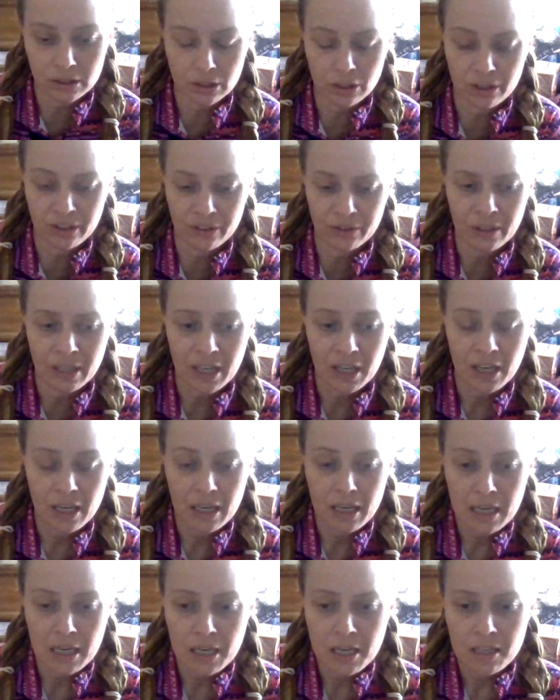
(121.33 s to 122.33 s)
you know,
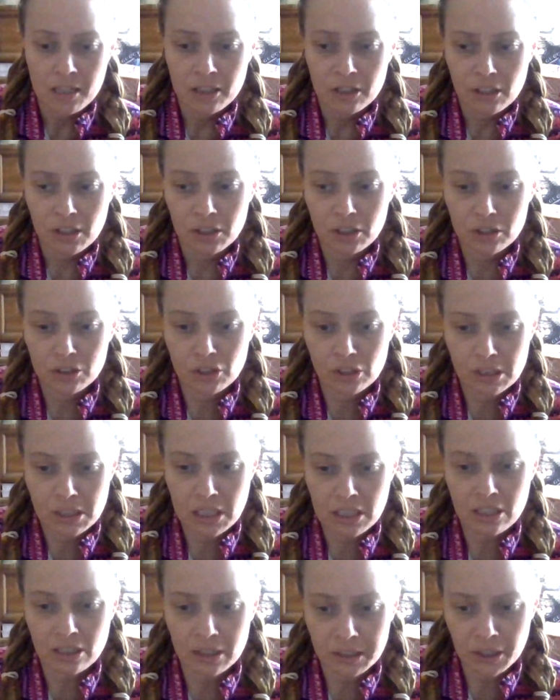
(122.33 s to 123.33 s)
you just
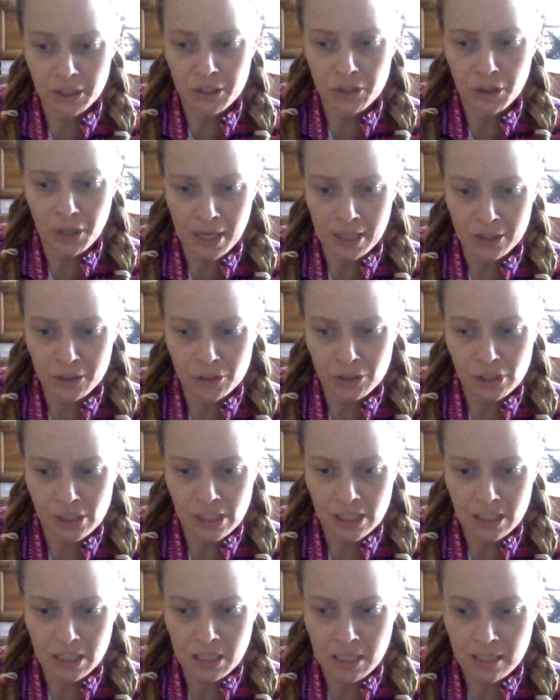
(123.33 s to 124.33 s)
need to clear your
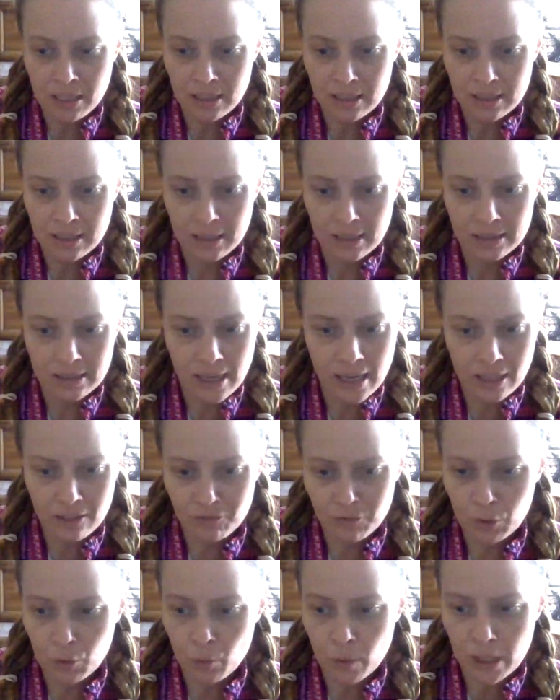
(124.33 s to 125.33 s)
energy, take a
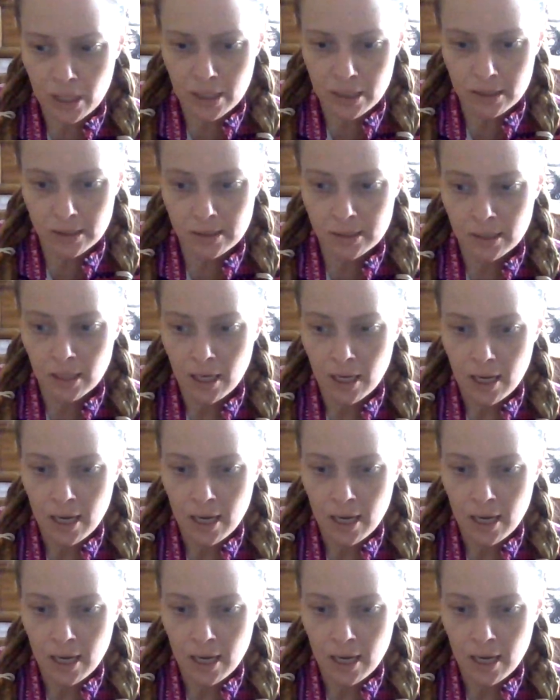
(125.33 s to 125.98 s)
few weeks,